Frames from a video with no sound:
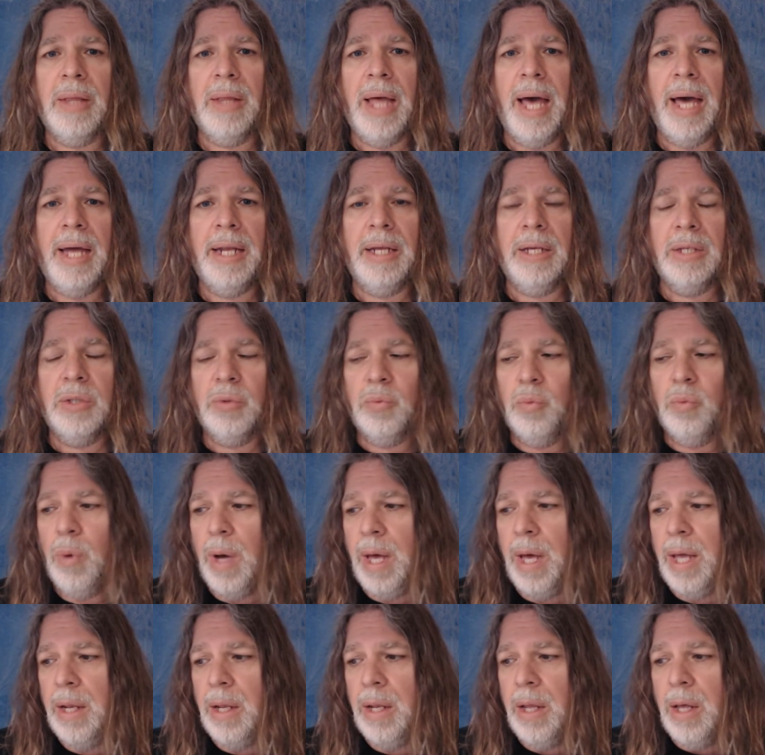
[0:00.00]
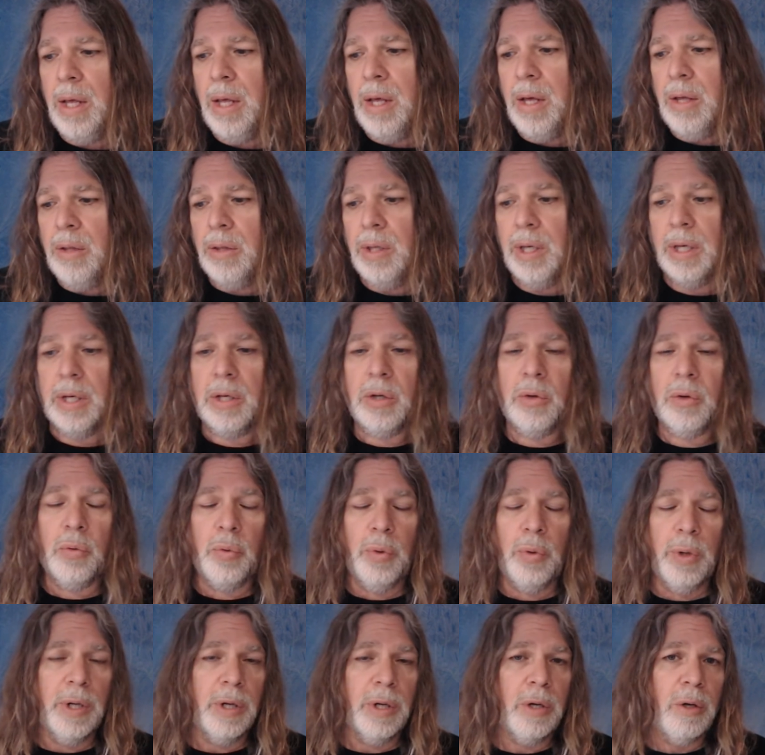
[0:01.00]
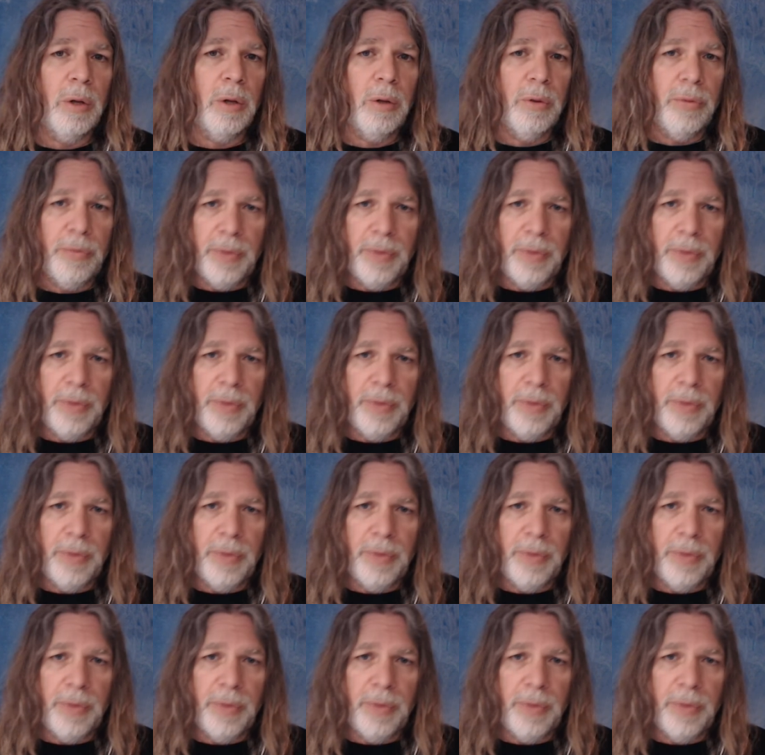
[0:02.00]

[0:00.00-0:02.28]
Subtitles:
that is when the critical